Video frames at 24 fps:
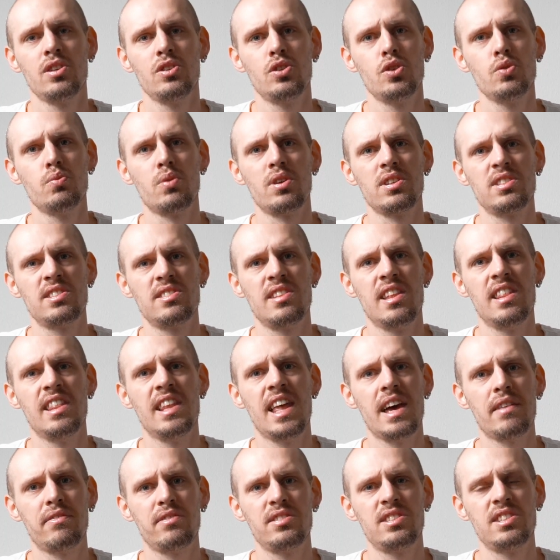towards the
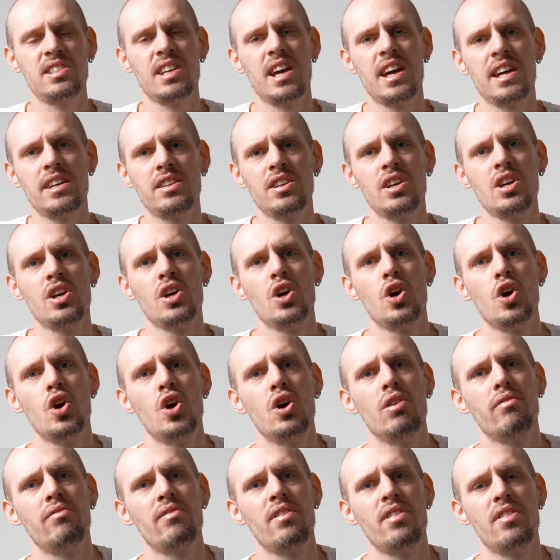left side
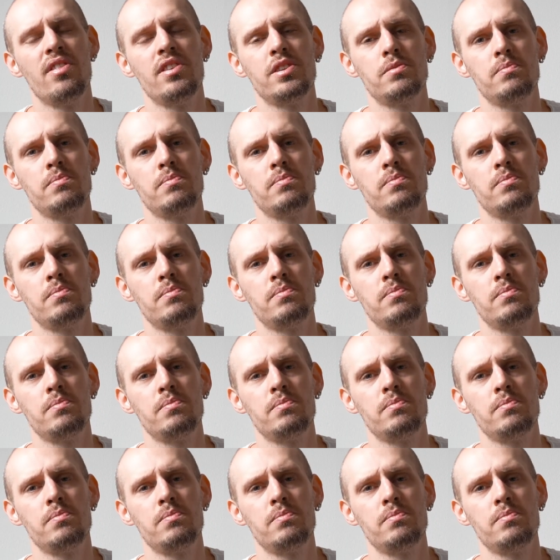of the